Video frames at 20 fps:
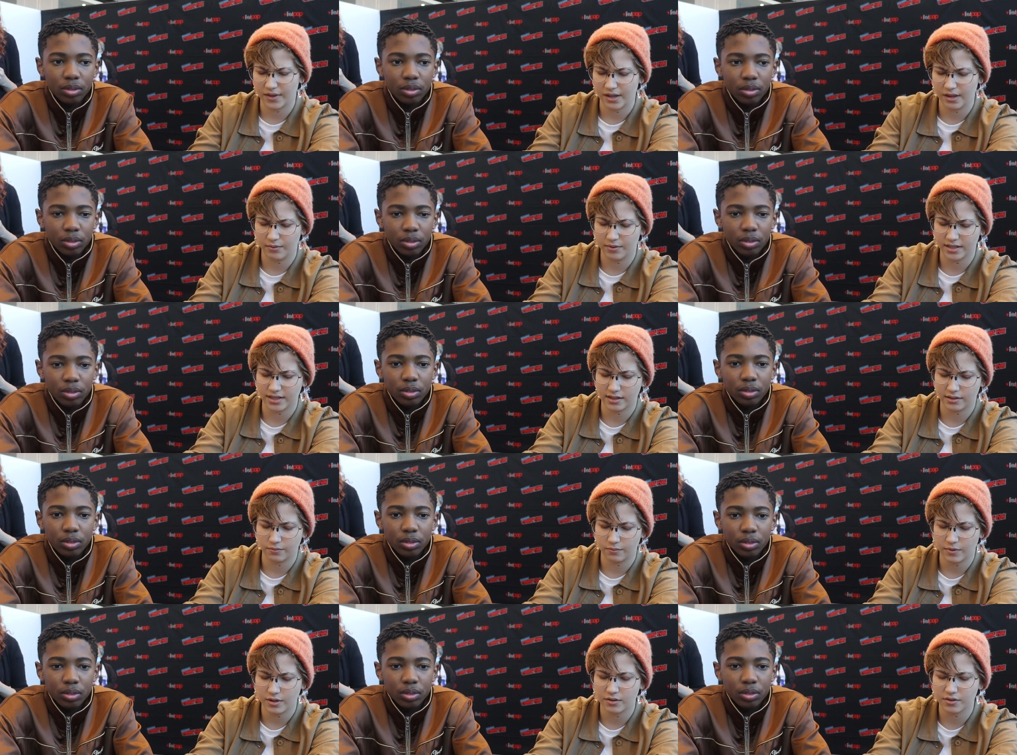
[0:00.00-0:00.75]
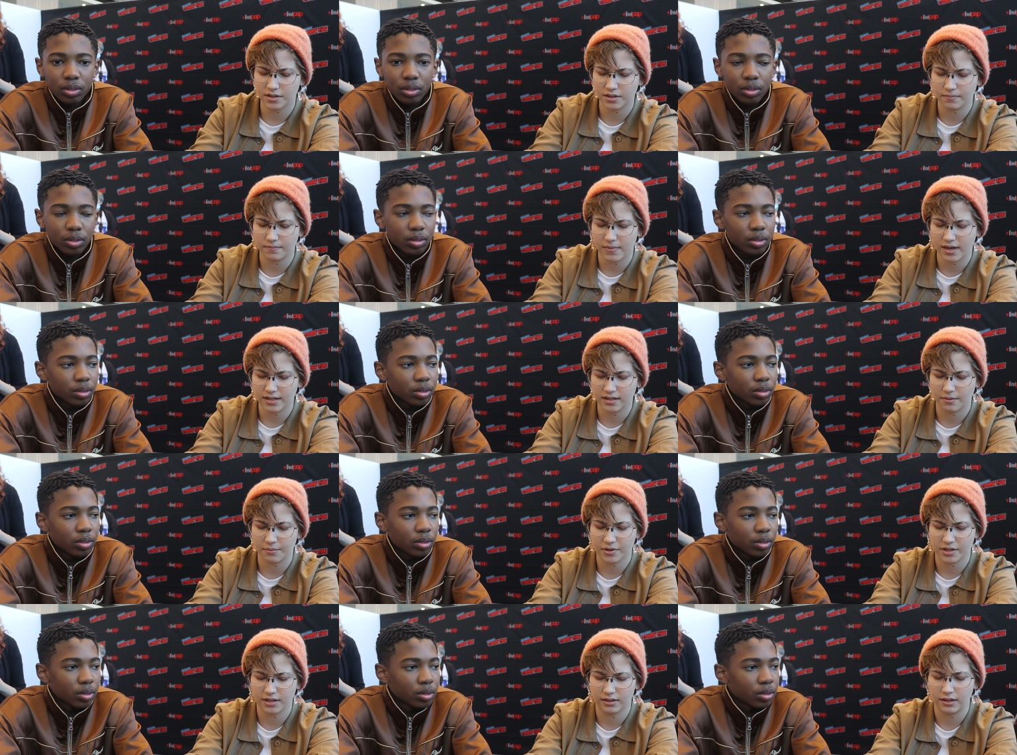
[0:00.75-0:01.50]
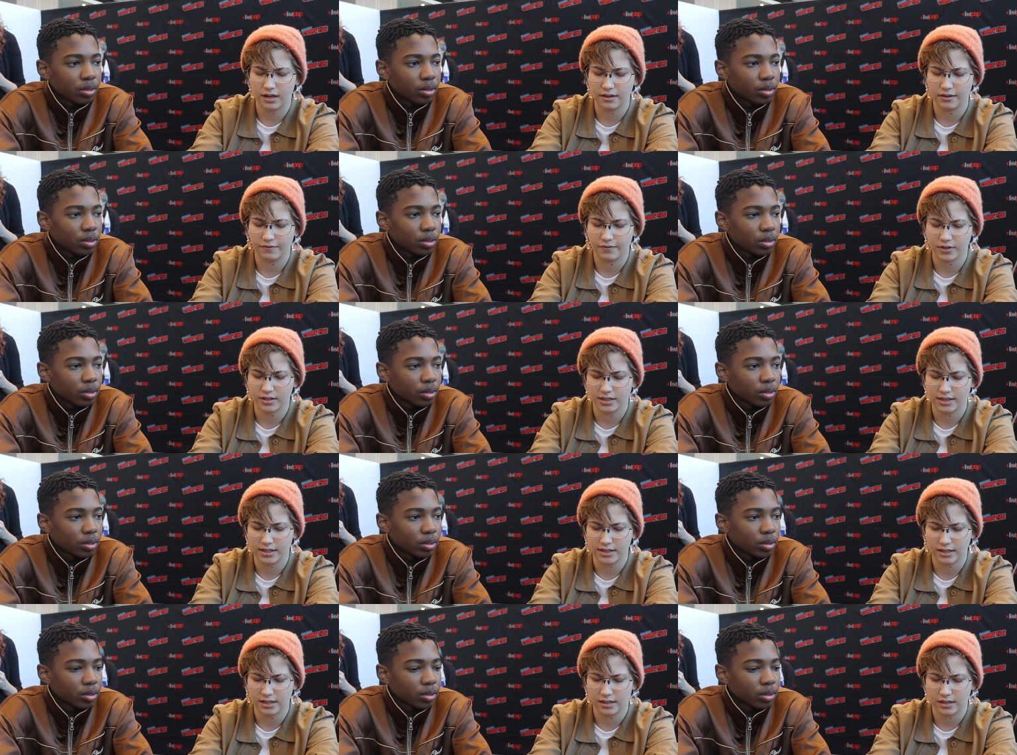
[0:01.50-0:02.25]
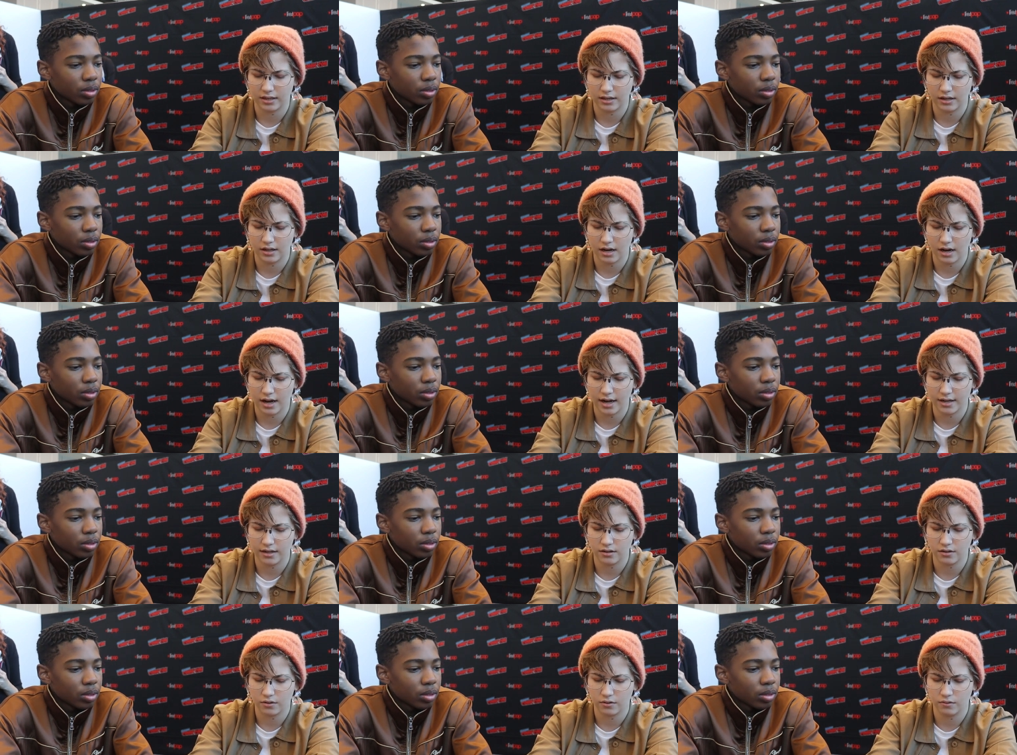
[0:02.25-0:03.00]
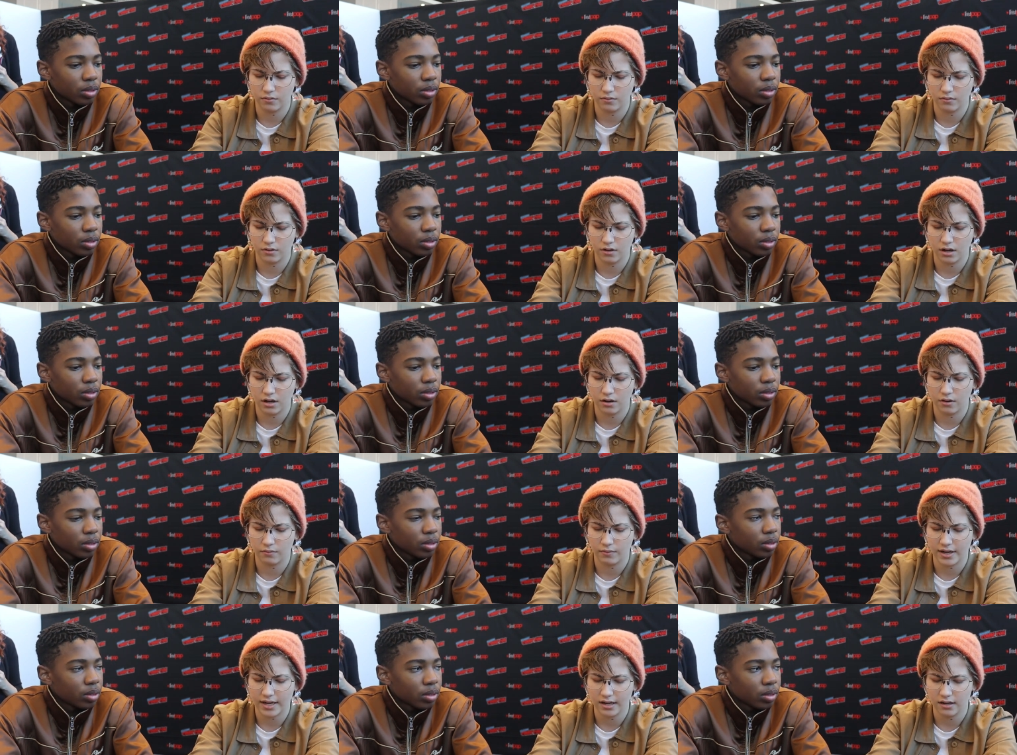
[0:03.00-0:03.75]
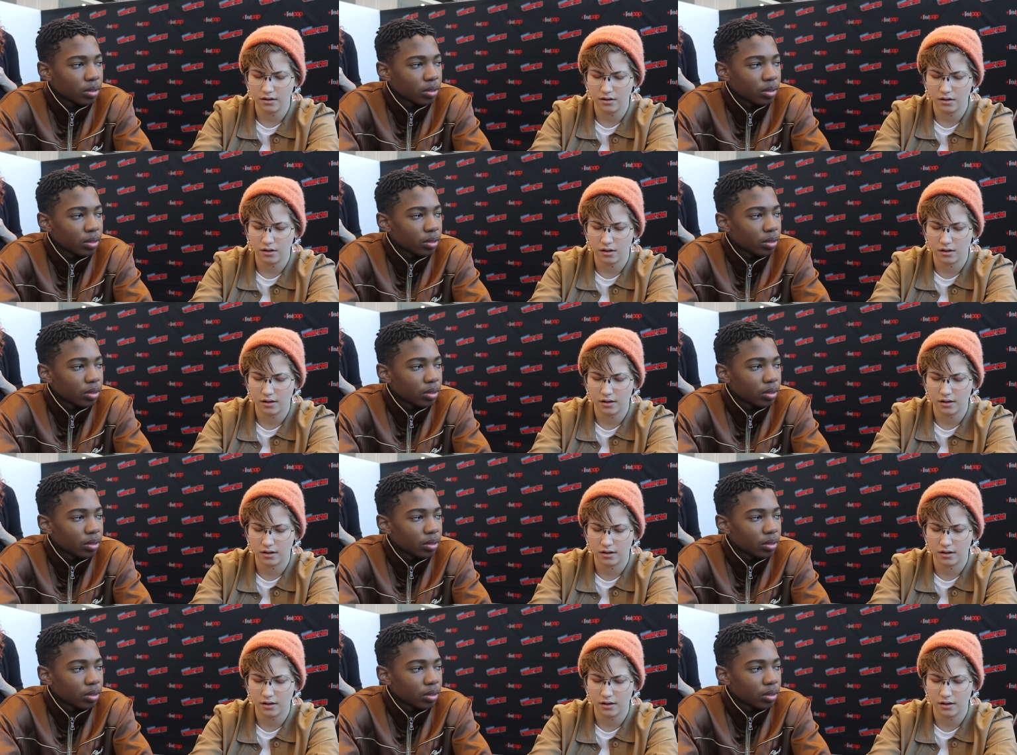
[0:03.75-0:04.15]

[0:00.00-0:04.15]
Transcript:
Speaker 1: it was we used my stunt person a lot in the first season I don't we didn't